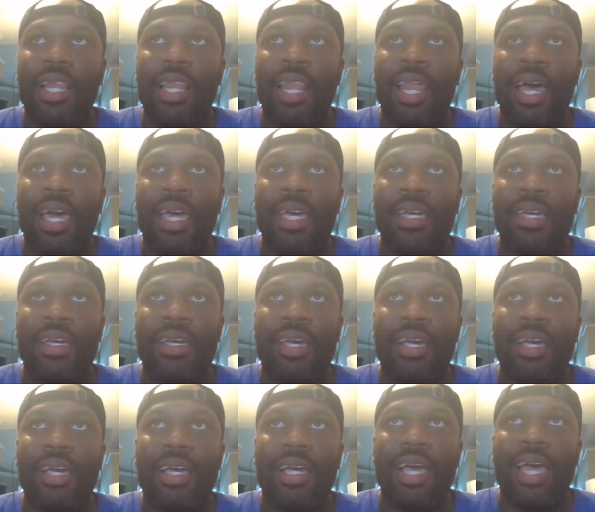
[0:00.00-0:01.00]
like
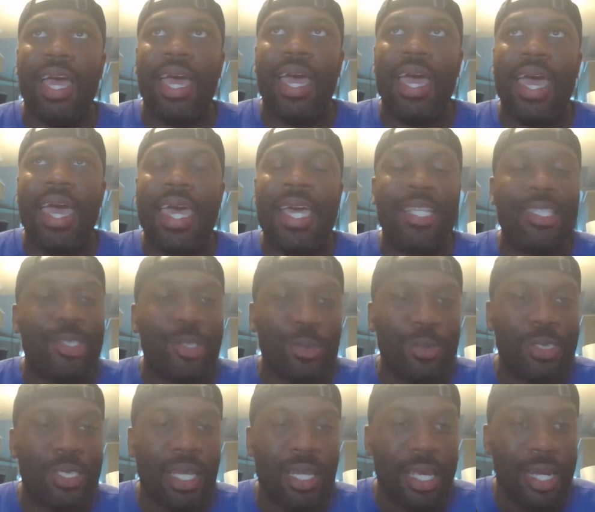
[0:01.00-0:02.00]

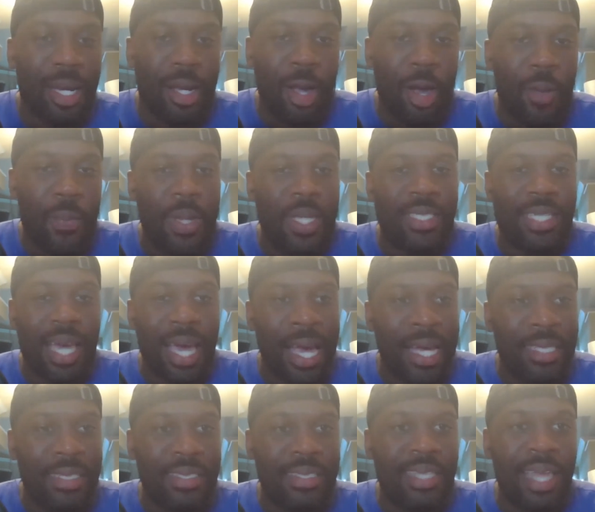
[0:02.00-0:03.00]
into Selena Gomez
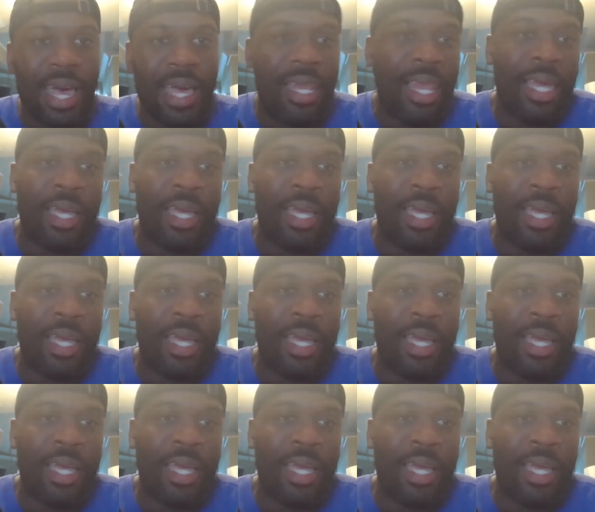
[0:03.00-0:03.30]
as that.